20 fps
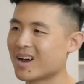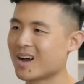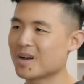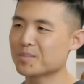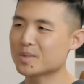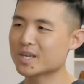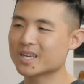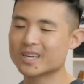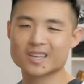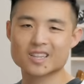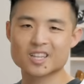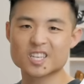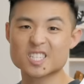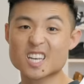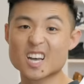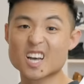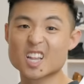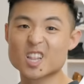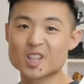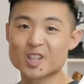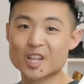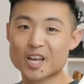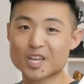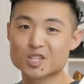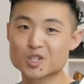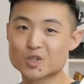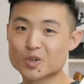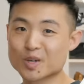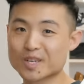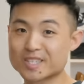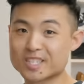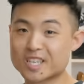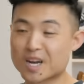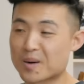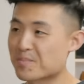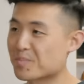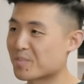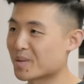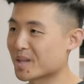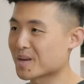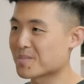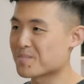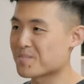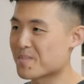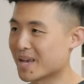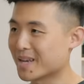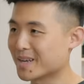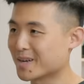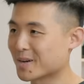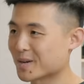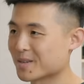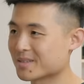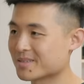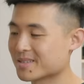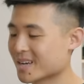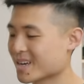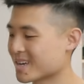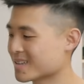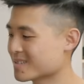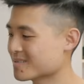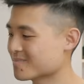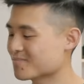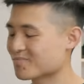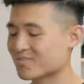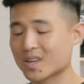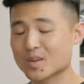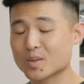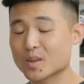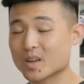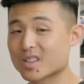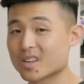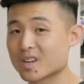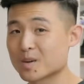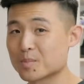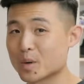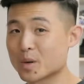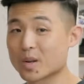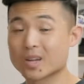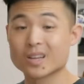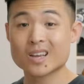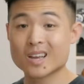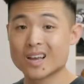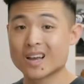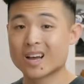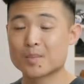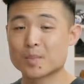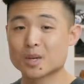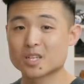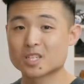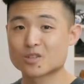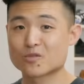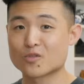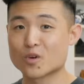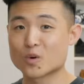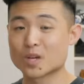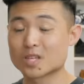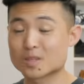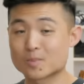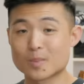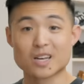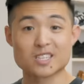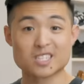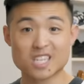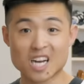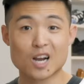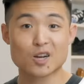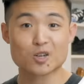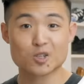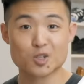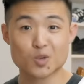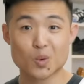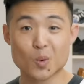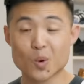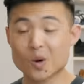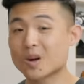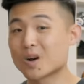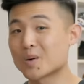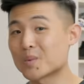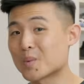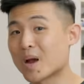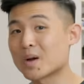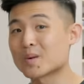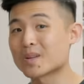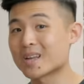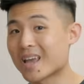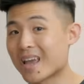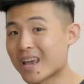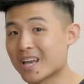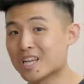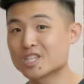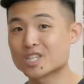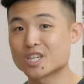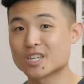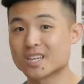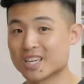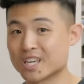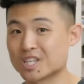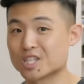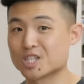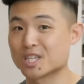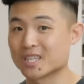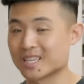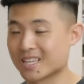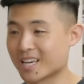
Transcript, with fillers: I'm digging this electric dumpling maker, and i think about it. I might just focus my entire store around Asian kitchen